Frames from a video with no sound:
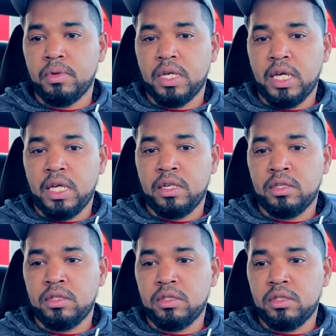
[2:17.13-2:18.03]

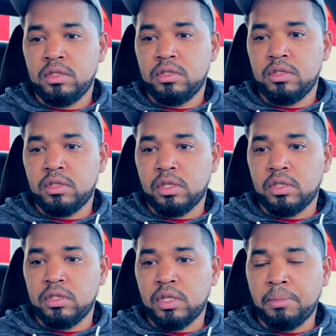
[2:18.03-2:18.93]
And
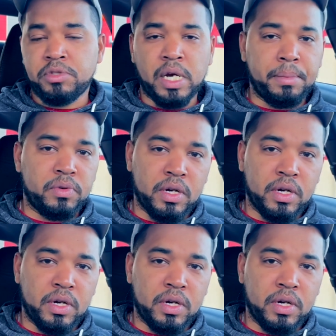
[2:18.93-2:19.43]
I'm shopping